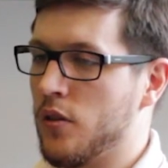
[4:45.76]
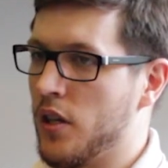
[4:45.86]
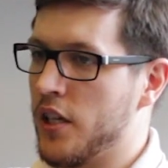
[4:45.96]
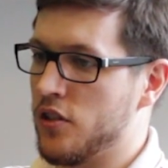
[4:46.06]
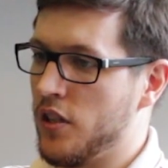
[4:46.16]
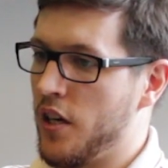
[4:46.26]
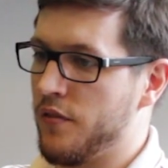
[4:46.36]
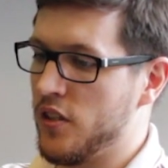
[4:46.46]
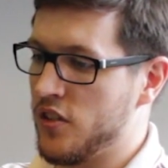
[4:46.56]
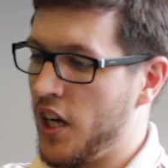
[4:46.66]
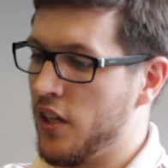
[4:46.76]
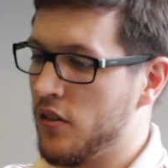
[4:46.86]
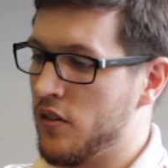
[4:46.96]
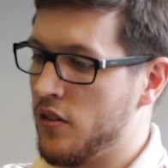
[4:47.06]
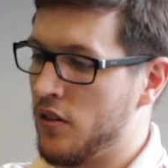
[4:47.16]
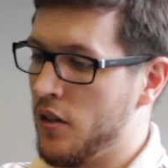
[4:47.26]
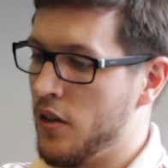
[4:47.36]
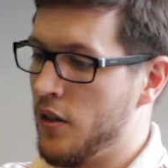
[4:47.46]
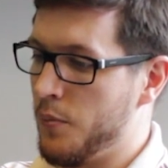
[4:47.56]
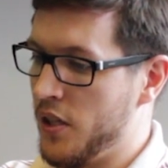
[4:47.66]
you could literally have designed
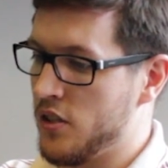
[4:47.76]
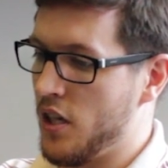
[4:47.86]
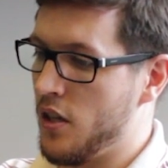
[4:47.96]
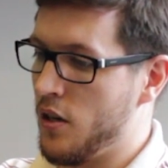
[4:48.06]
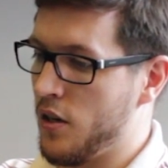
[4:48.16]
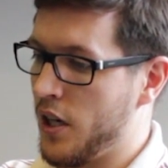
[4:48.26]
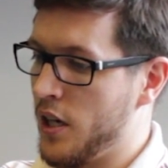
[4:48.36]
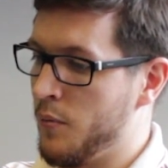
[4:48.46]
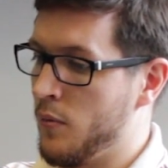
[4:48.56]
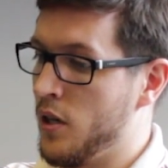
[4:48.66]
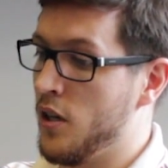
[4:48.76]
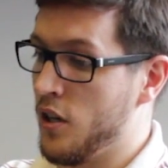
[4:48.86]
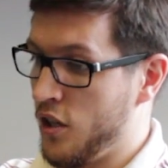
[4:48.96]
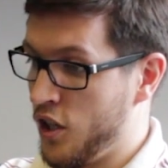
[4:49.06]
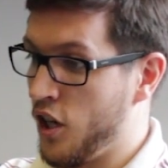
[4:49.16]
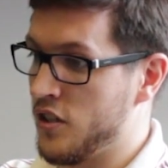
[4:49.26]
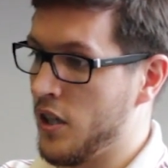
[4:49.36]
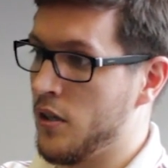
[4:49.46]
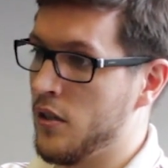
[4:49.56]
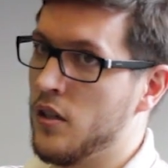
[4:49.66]
the piece in ArtCAM,
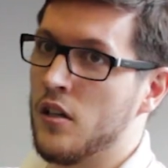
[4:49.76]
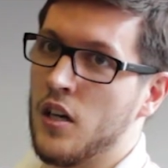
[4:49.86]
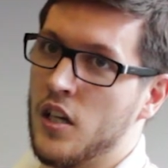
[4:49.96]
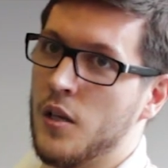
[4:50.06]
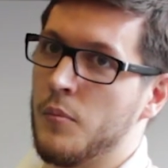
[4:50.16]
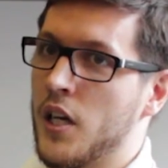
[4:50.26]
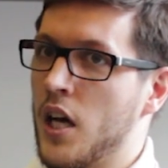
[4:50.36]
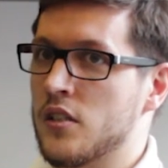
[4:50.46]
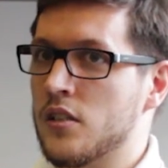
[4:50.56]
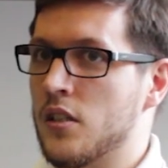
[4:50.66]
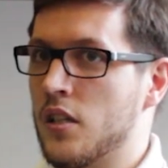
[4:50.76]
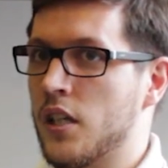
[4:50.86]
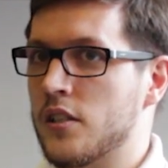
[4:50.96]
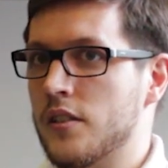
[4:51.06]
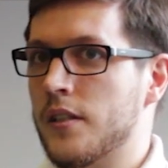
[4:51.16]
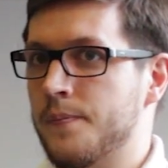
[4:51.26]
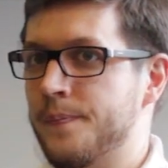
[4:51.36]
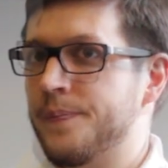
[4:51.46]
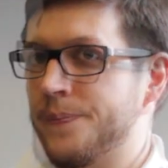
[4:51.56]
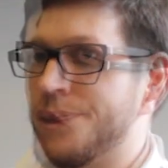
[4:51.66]
cut it, and then be casting it the next day.
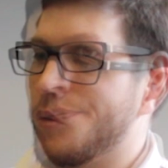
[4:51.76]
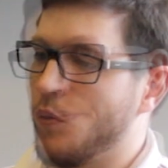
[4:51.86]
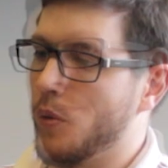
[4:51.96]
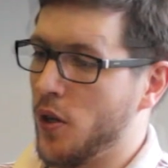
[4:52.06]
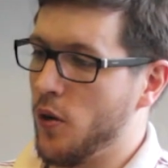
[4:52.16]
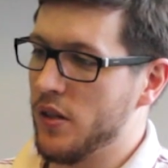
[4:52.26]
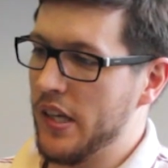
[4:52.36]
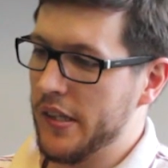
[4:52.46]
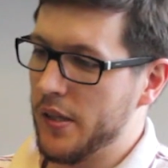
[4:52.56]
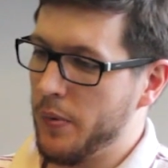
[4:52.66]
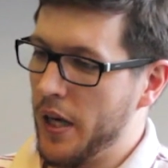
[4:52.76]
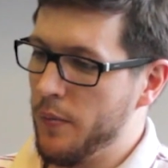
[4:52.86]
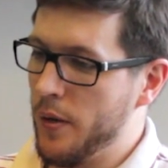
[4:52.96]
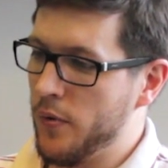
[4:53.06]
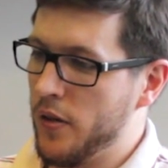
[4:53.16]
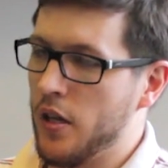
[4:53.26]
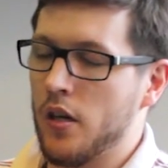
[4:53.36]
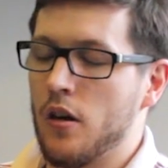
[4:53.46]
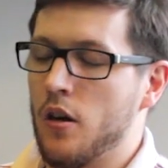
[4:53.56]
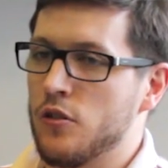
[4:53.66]
We were contacted by a member of
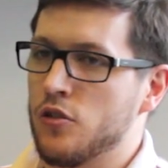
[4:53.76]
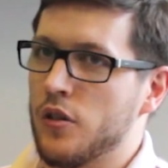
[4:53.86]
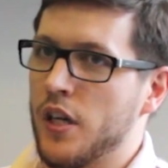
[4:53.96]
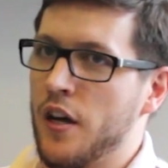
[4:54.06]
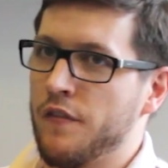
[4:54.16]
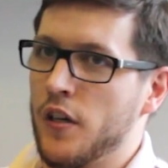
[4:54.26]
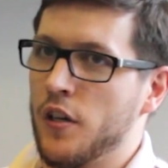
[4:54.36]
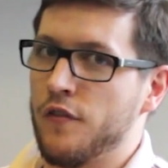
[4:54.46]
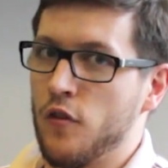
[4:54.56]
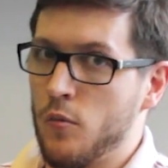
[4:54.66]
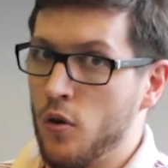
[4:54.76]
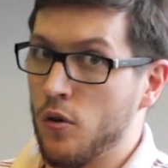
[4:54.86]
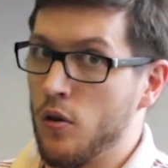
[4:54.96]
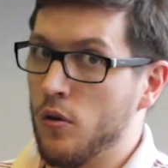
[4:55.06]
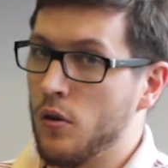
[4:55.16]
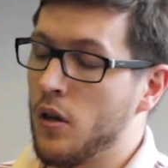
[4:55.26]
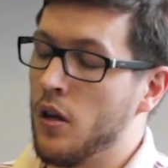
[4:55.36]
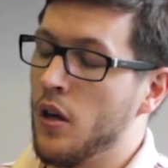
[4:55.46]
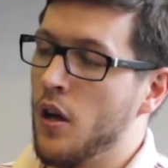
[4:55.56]
the Hard Rock Cafe from Hong Kong,